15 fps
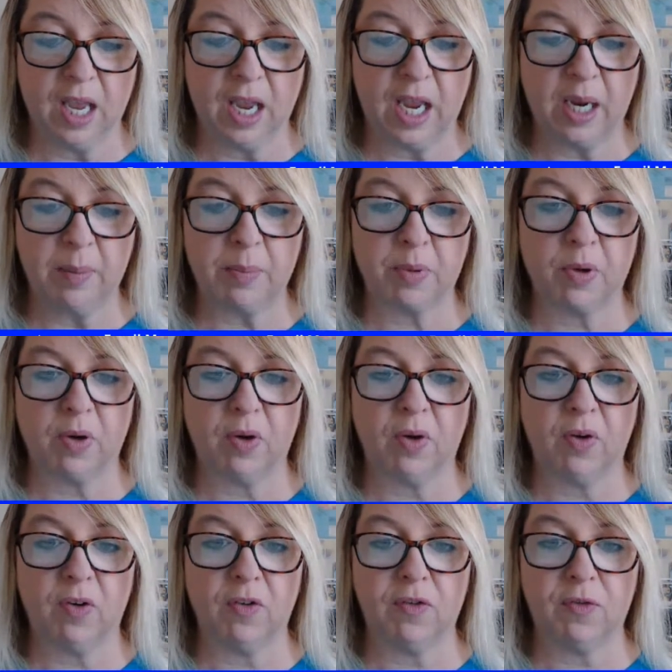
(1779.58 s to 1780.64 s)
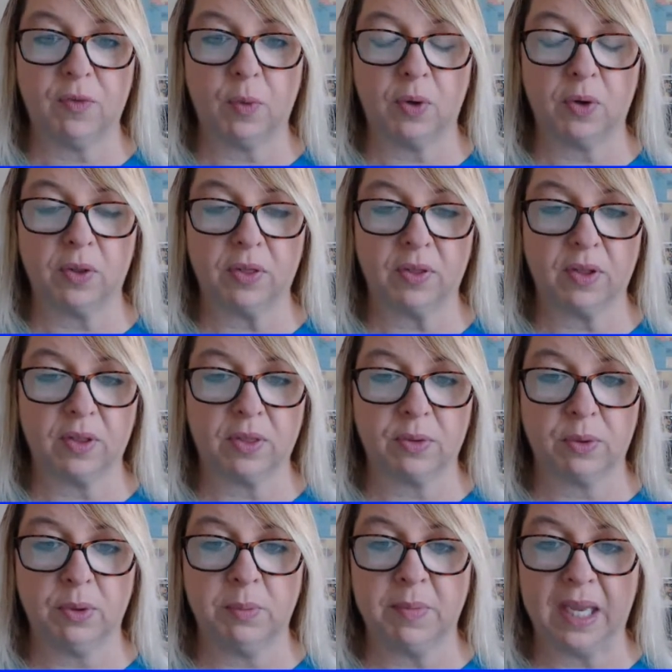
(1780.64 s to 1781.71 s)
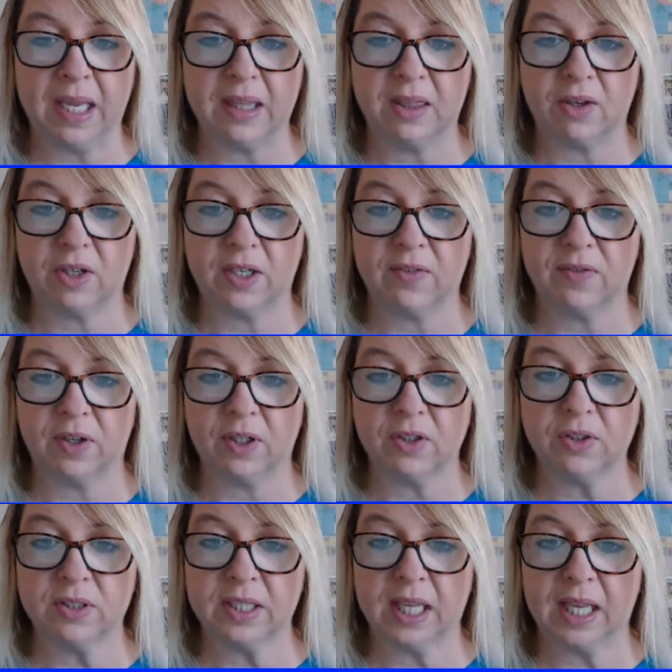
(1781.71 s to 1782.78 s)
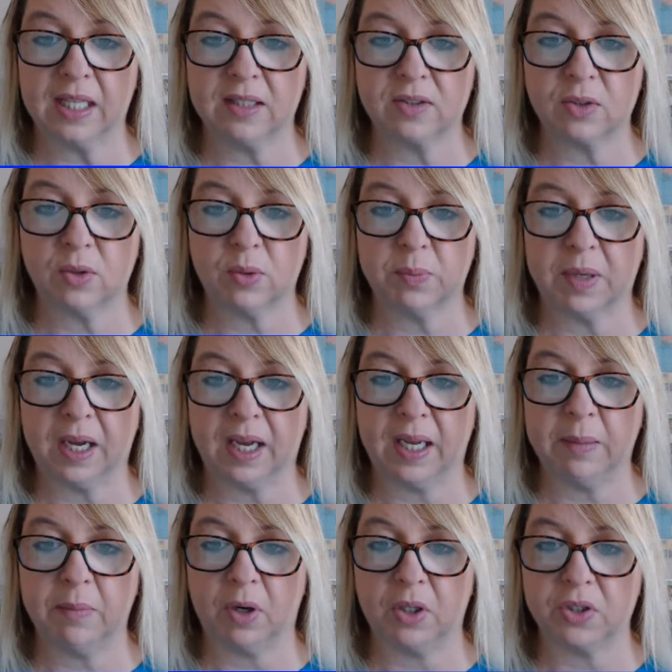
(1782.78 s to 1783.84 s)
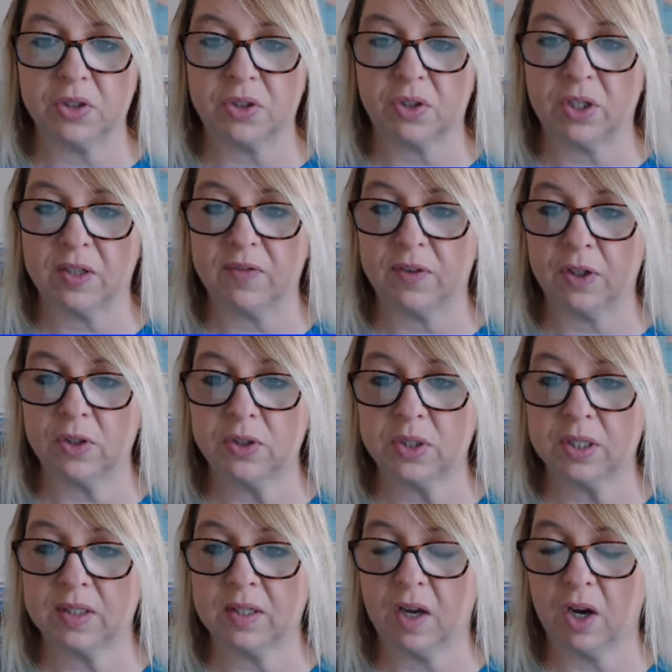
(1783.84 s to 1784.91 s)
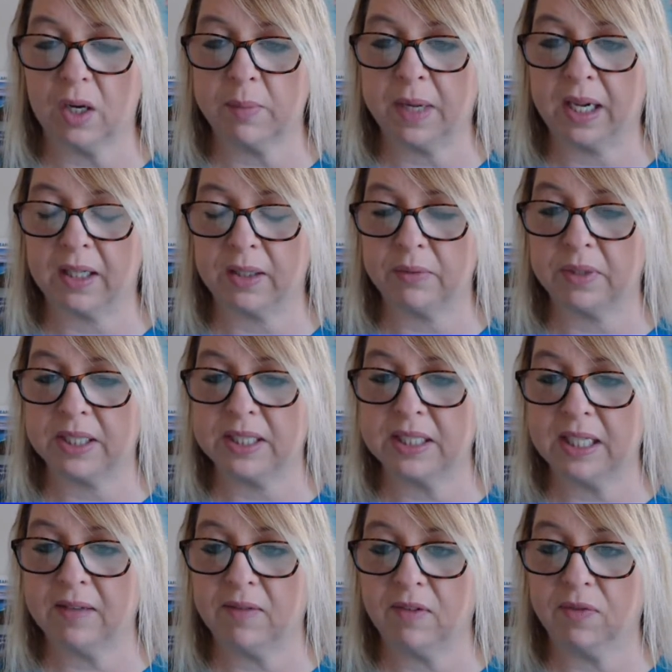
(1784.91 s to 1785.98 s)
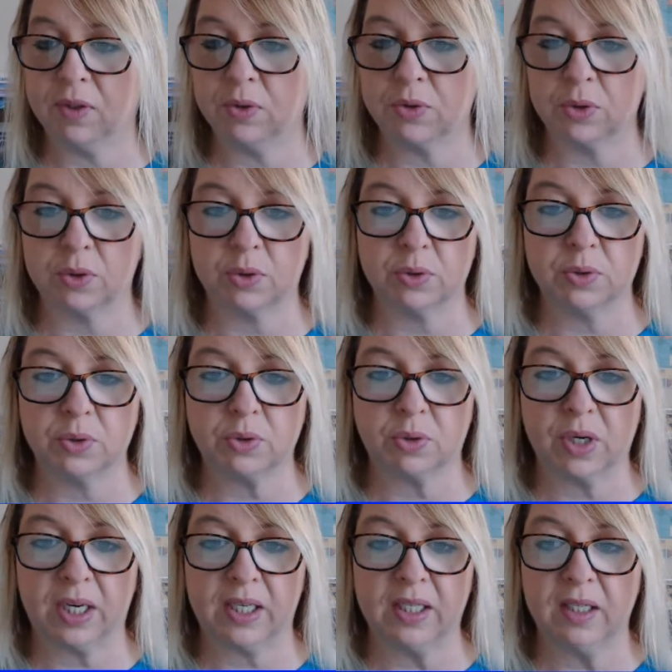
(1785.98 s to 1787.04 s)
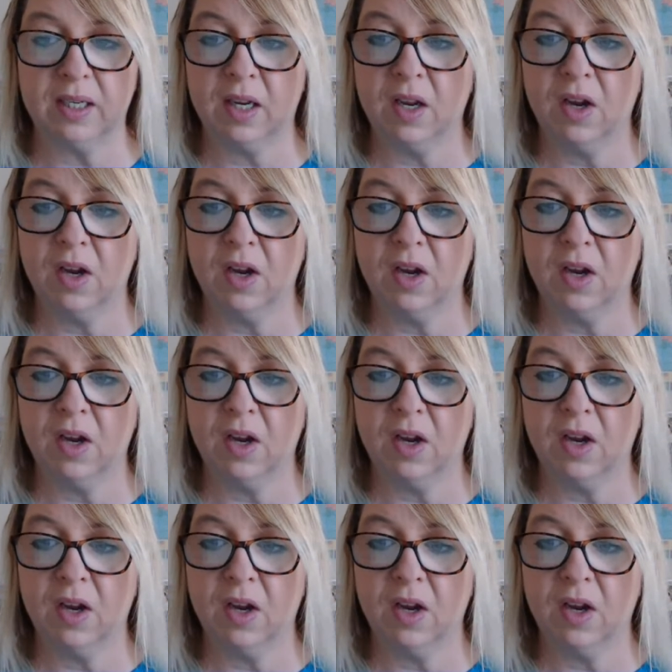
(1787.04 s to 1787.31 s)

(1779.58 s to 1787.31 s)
April 4th through May 31st, cancel by March 31st and automatically receive a future cruise credit